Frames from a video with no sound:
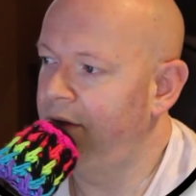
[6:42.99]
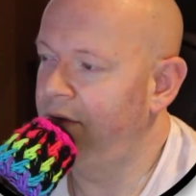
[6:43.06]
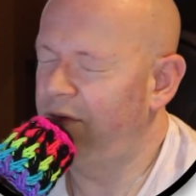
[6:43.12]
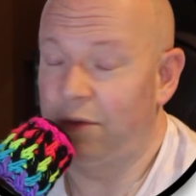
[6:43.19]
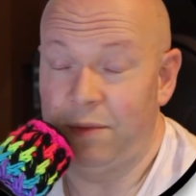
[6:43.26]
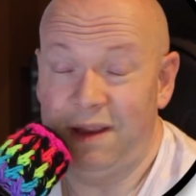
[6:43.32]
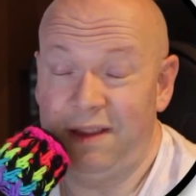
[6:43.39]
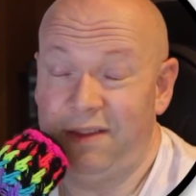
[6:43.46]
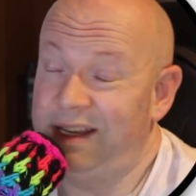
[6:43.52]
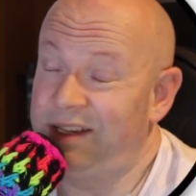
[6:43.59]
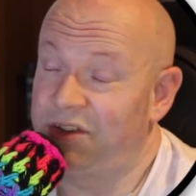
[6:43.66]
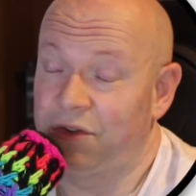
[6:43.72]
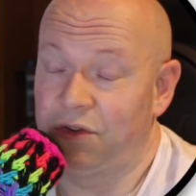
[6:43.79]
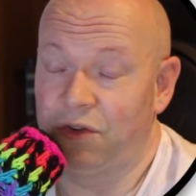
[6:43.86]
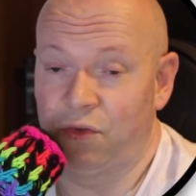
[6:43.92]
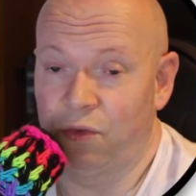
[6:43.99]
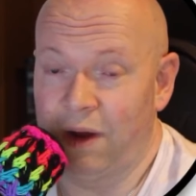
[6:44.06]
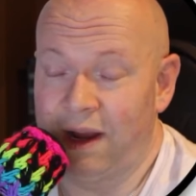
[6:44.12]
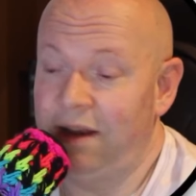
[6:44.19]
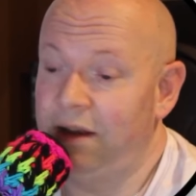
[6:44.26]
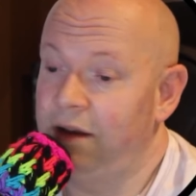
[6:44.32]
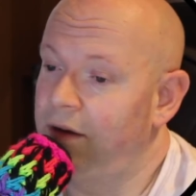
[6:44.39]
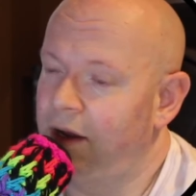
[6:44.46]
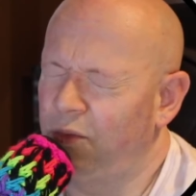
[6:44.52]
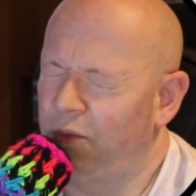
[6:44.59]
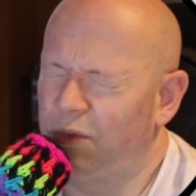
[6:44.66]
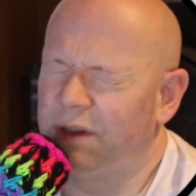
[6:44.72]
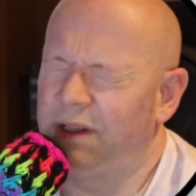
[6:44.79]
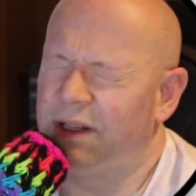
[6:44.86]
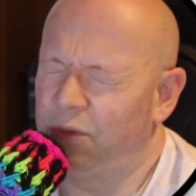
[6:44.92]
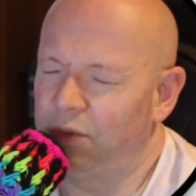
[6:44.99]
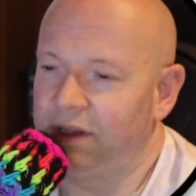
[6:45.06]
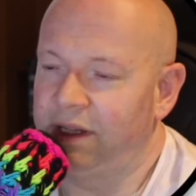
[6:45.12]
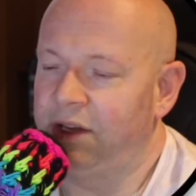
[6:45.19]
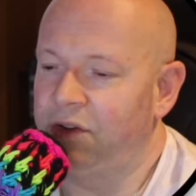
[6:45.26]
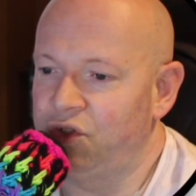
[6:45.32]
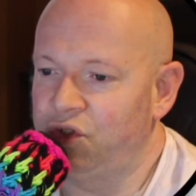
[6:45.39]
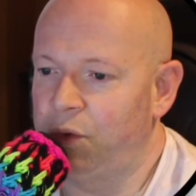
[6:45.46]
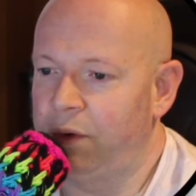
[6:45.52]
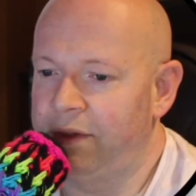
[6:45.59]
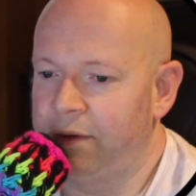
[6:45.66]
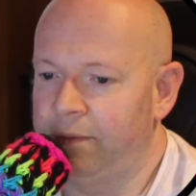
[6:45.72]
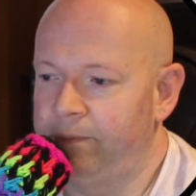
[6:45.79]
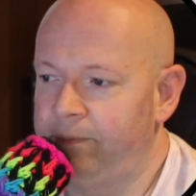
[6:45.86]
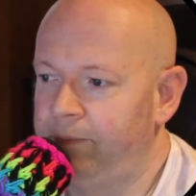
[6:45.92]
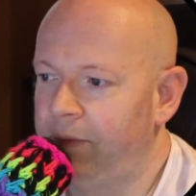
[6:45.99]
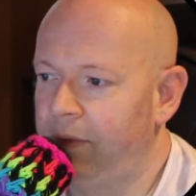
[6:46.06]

For me, these are great. I really, really enjoy them.